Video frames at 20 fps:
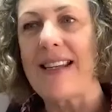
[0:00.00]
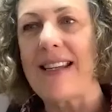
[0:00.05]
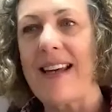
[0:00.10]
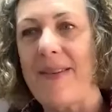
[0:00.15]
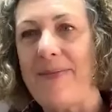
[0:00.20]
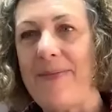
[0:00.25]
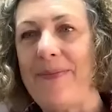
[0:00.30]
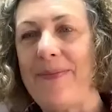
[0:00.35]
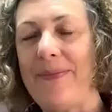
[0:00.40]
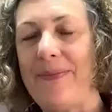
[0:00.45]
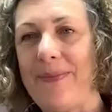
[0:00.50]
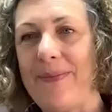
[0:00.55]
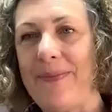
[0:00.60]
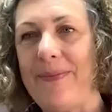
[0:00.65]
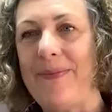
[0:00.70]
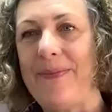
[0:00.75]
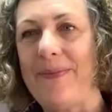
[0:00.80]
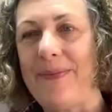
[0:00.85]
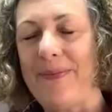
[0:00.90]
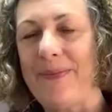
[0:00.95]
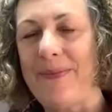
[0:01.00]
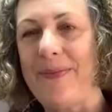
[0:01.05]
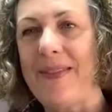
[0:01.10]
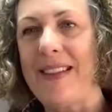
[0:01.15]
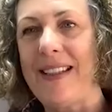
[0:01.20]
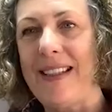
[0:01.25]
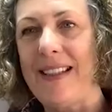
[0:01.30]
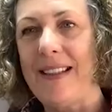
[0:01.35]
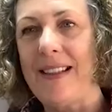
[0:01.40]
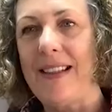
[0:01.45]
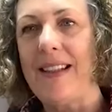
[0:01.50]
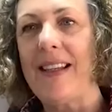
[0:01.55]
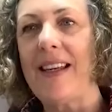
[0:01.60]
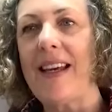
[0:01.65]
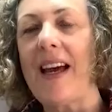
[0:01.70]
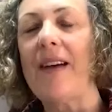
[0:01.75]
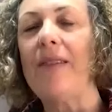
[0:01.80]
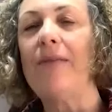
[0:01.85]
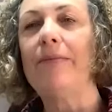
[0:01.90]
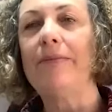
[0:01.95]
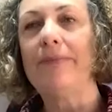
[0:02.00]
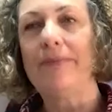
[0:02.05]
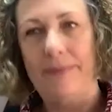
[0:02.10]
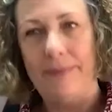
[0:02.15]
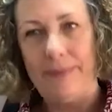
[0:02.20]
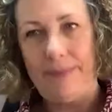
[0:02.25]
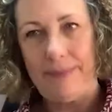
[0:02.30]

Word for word: When yeah. people walk in, even with that, because I've got them